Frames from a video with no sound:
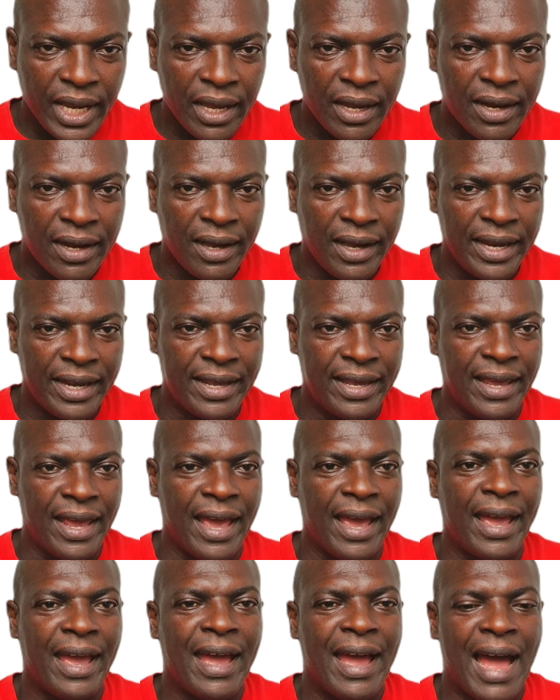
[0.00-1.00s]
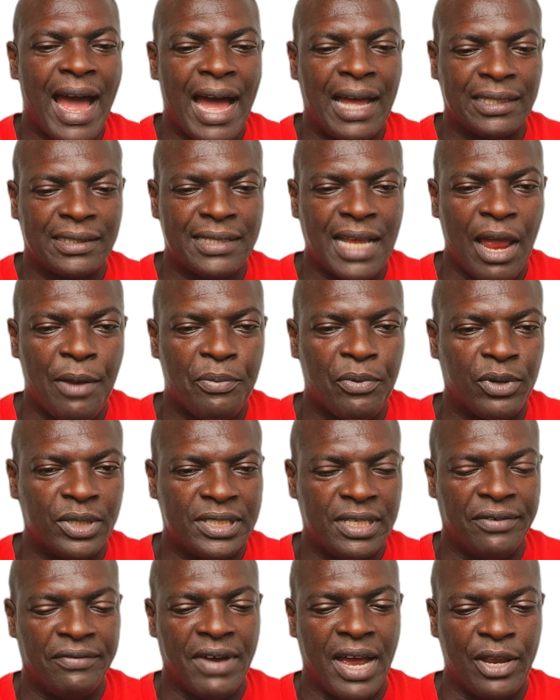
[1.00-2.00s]
click here and type
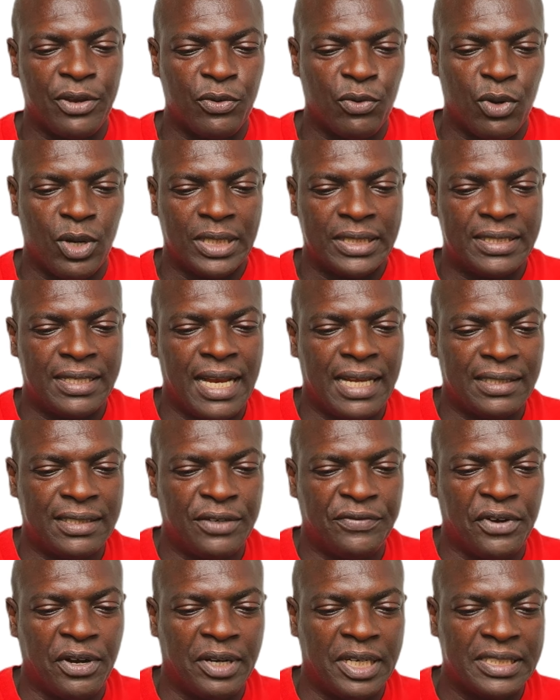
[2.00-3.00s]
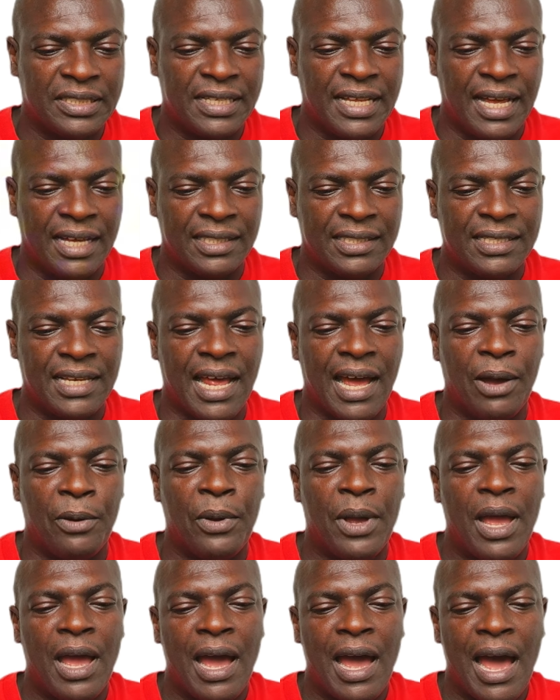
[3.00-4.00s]
whatever you want. Let's say, for instance,
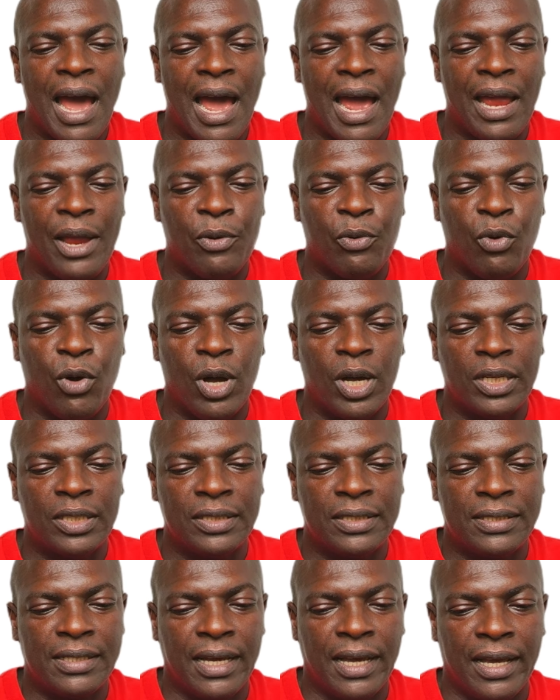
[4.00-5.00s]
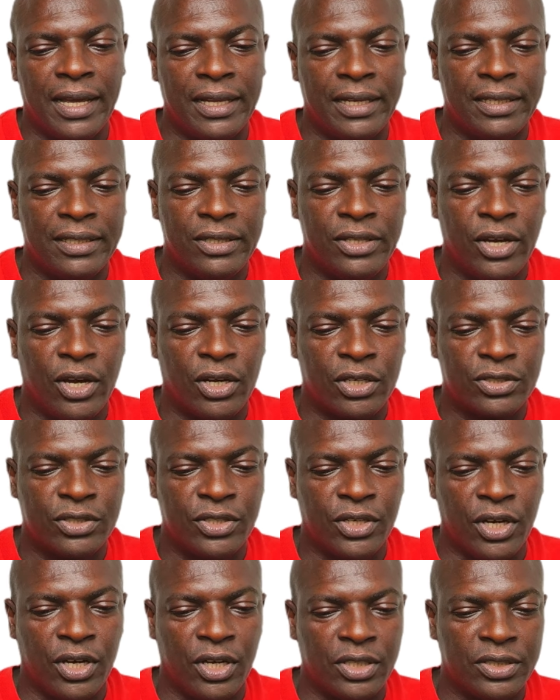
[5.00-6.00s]
now I want
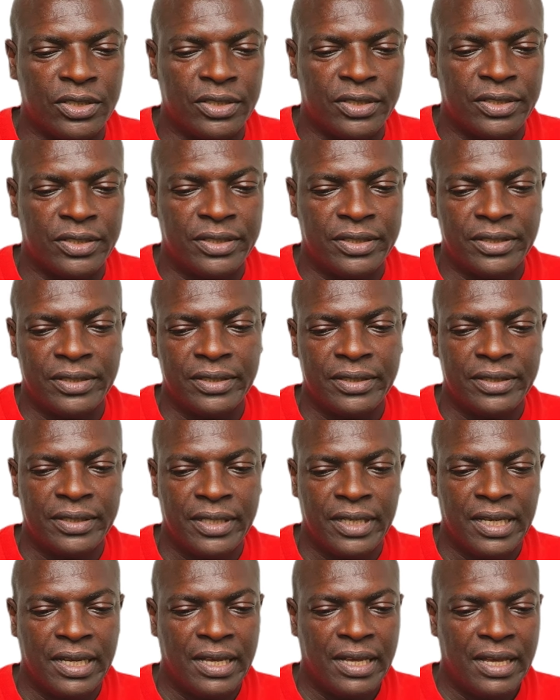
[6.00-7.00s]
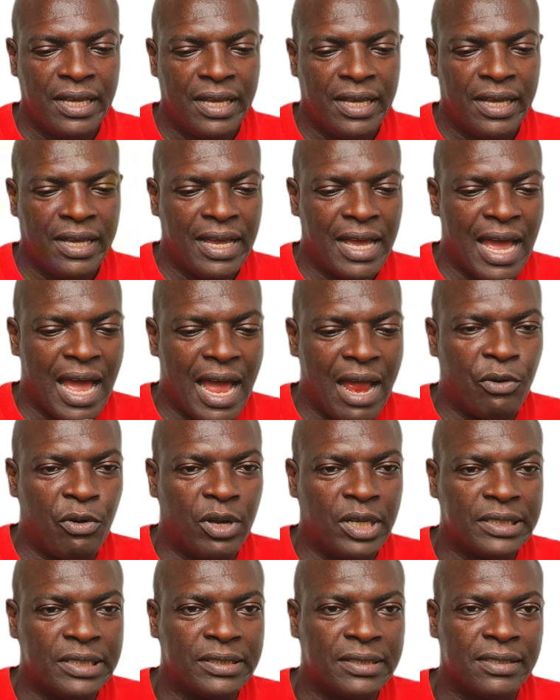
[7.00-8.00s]
doctors
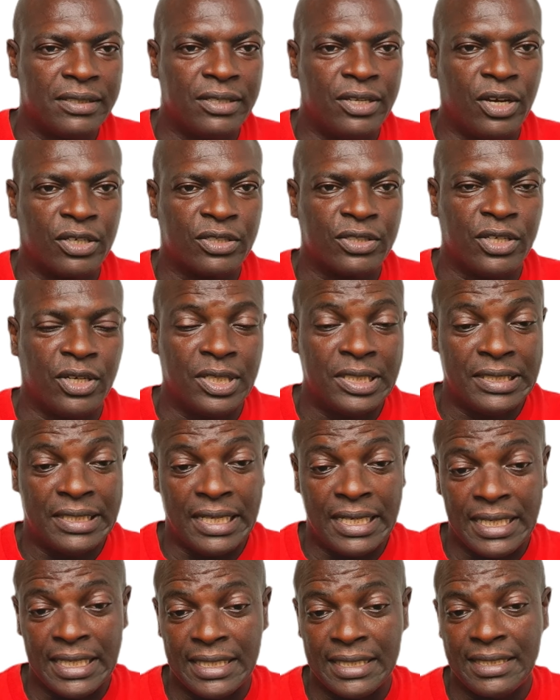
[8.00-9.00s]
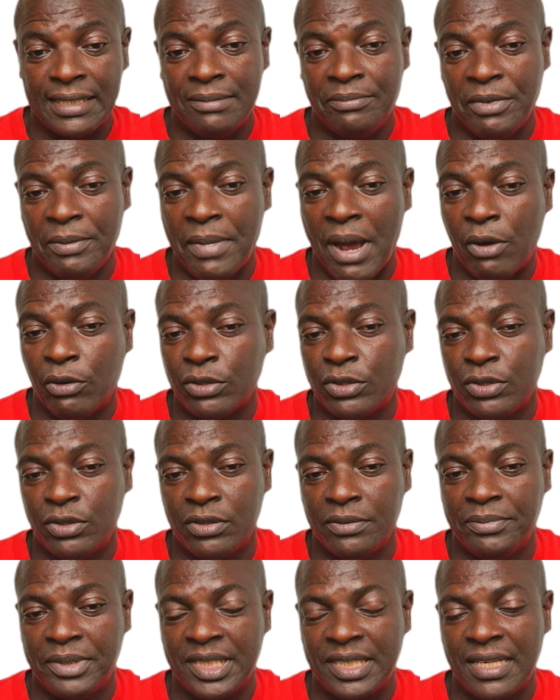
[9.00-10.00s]
lead. Maybe I want to
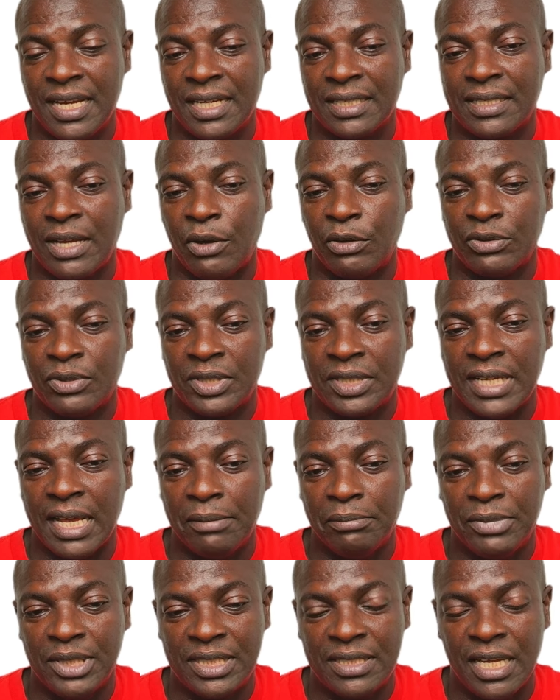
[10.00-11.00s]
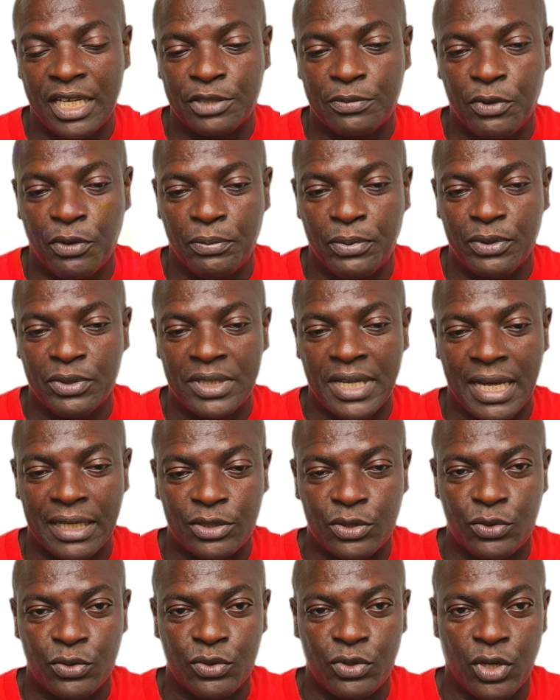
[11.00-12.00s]
do business. I want to send business
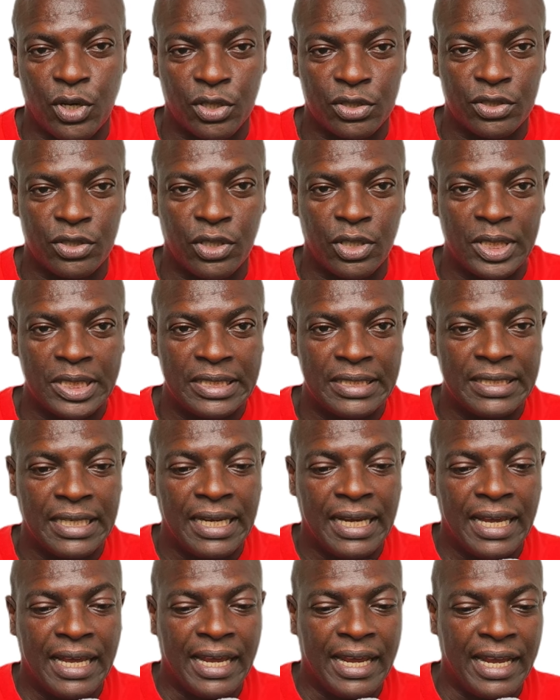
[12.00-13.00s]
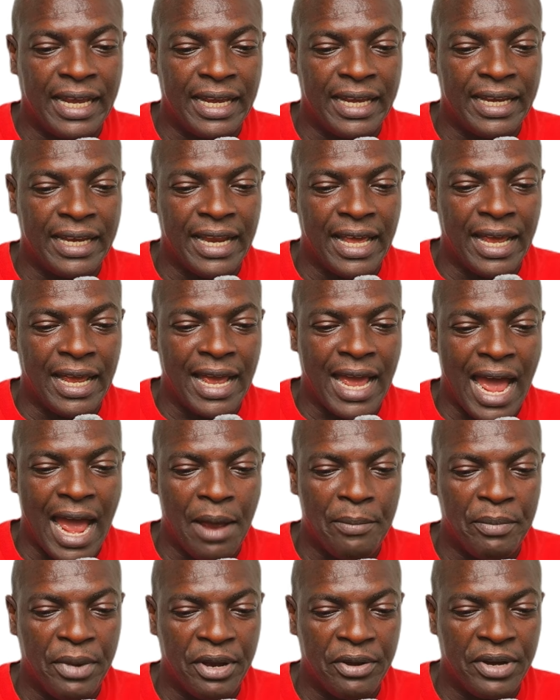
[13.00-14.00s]
proposals to doctors in
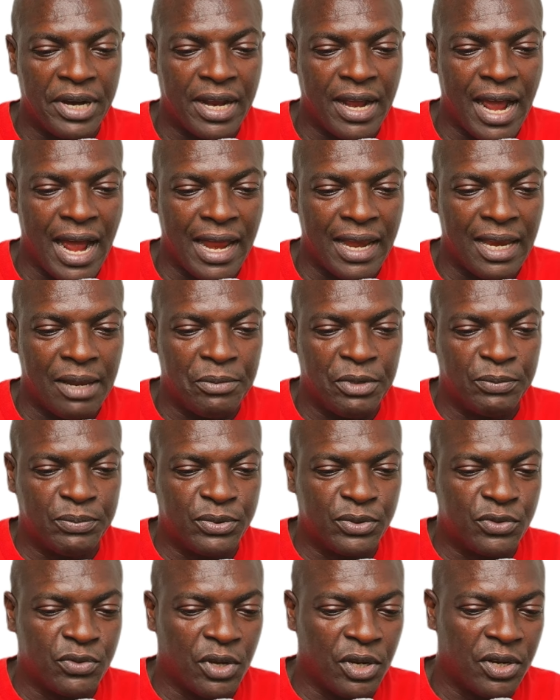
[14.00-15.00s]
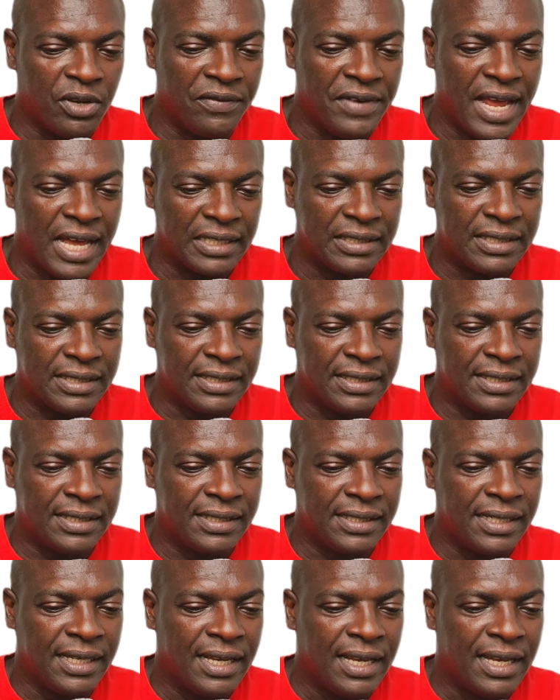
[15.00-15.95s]
America. Let me put one of their city.